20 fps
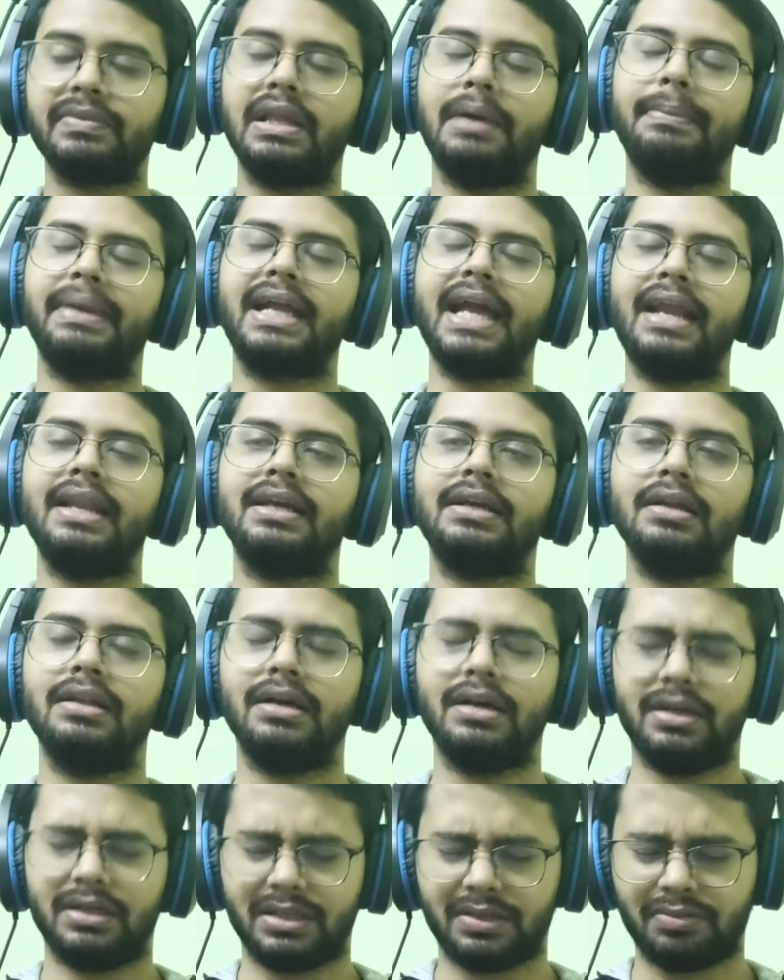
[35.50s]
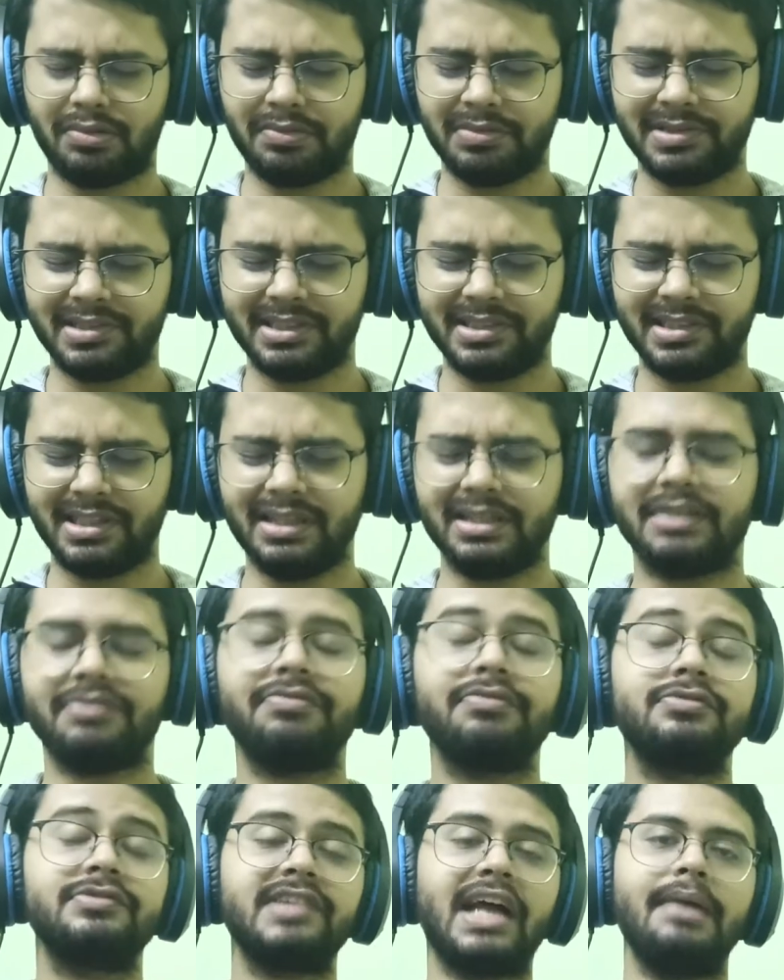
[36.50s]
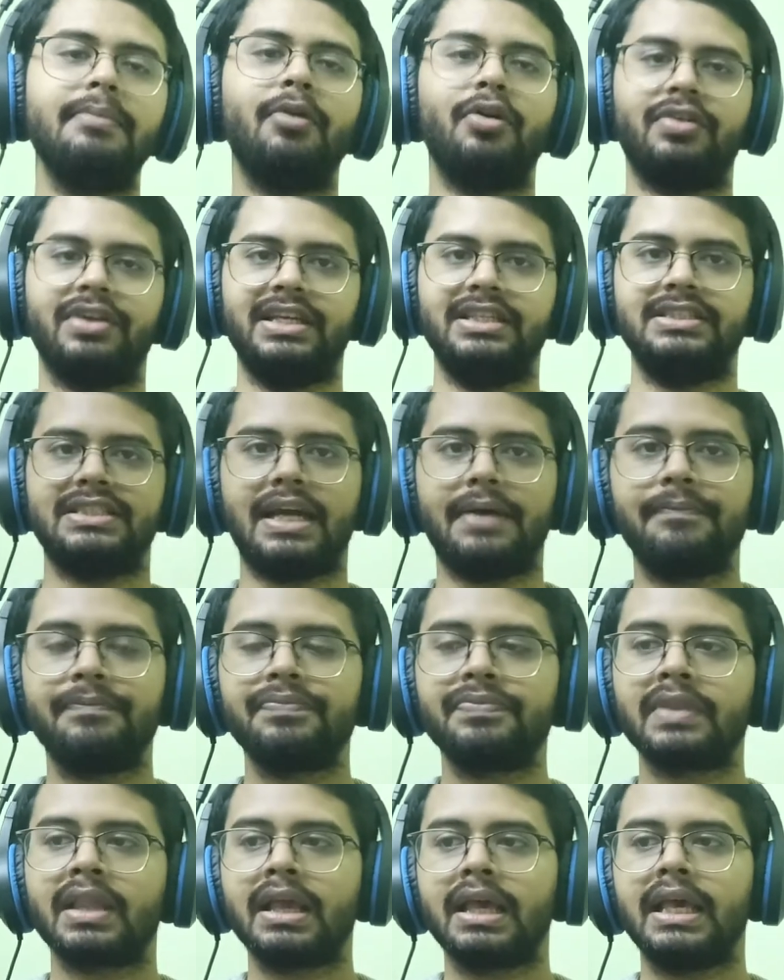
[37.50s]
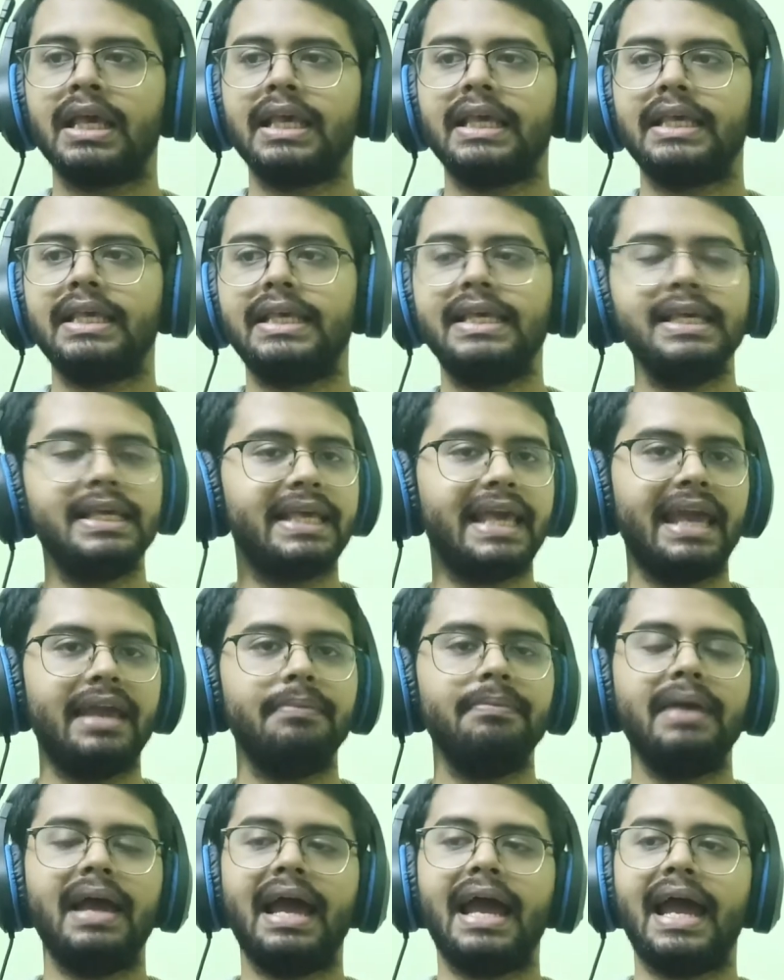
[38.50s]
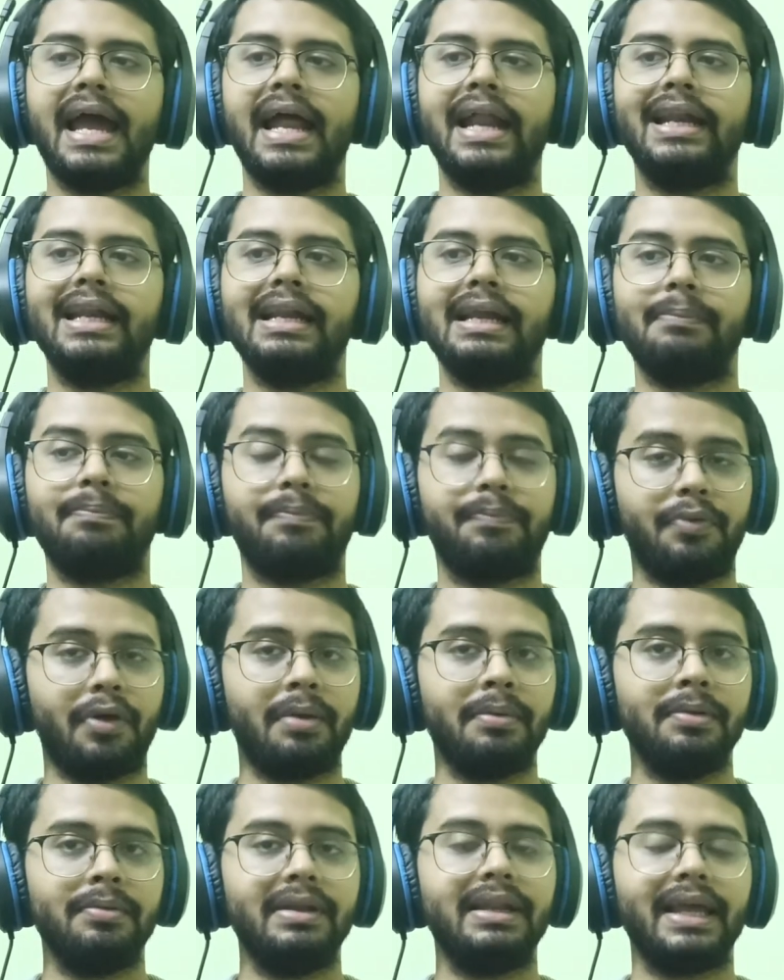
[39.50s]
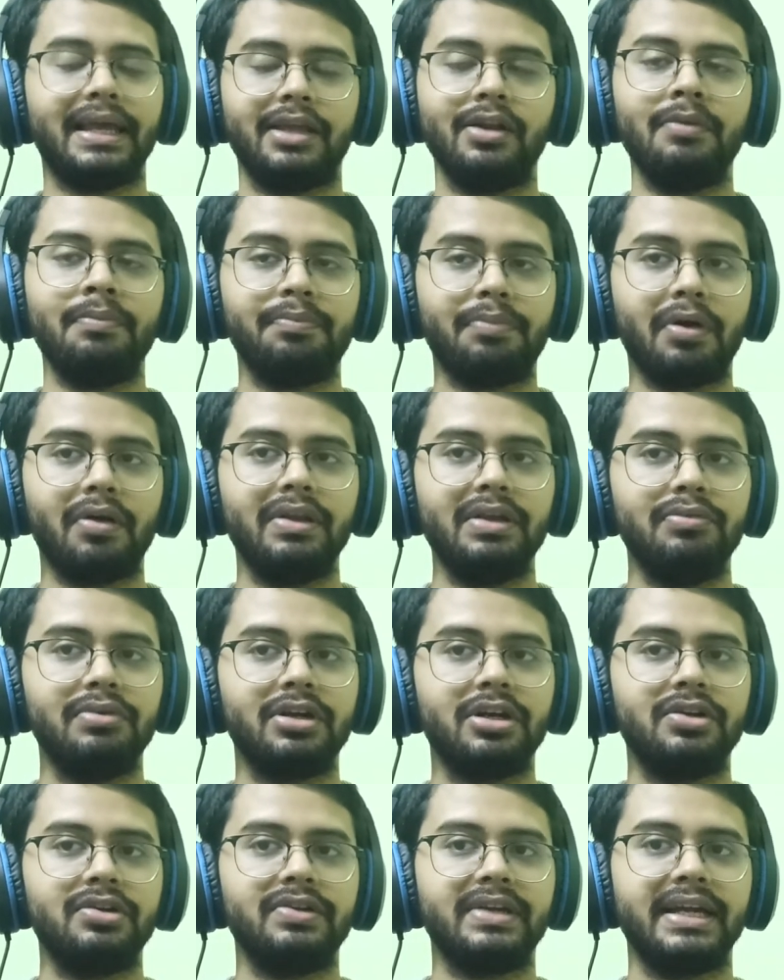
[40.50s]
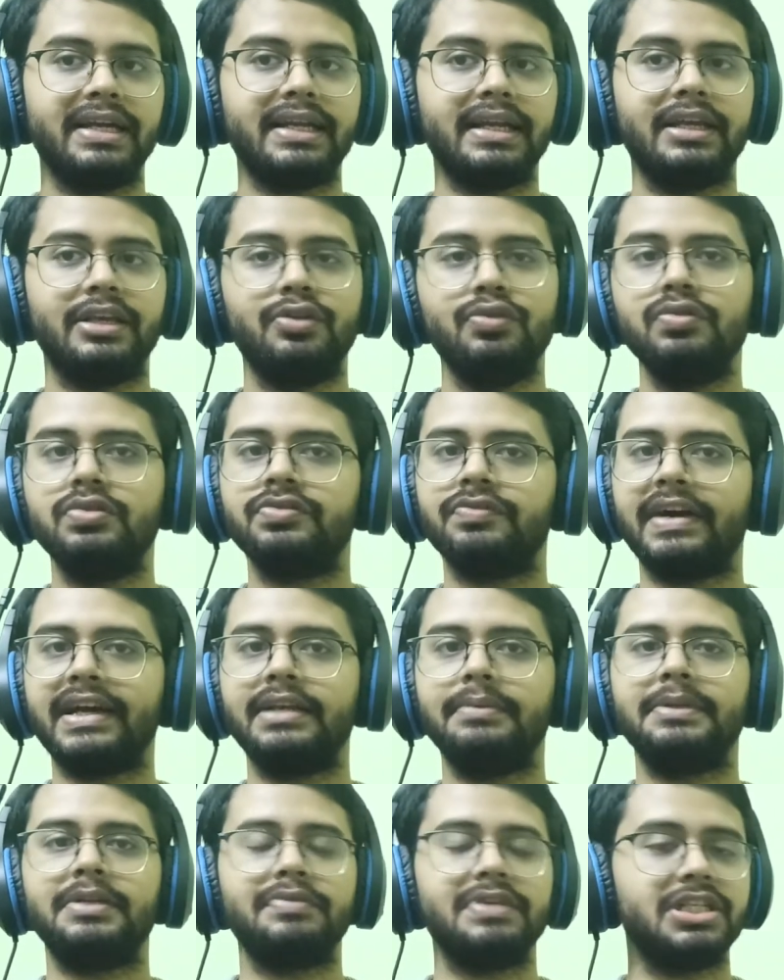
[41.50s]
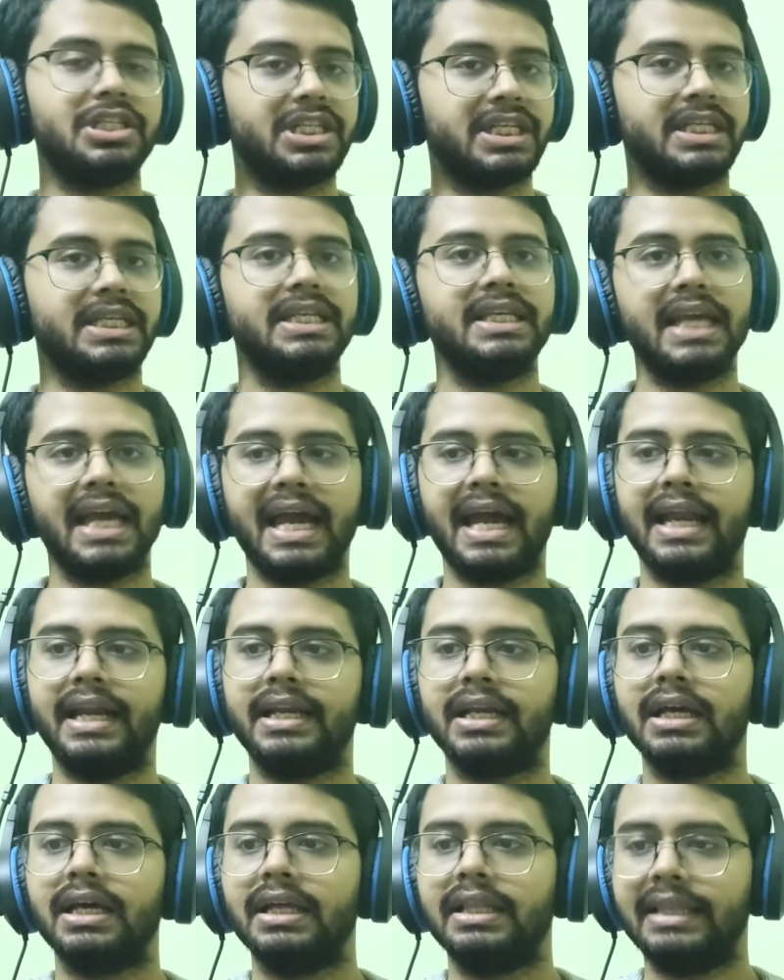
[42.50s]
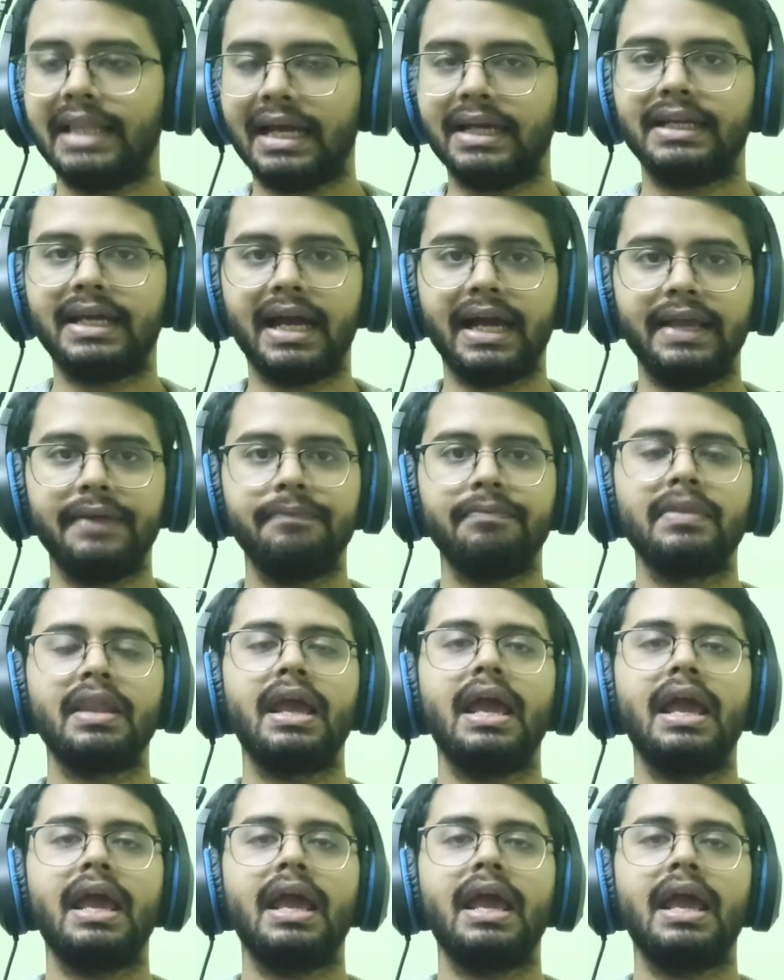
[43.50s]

the mechanical, the cyborg ninja, he came and probably we're going to get a huge fight between Shiki and that guy.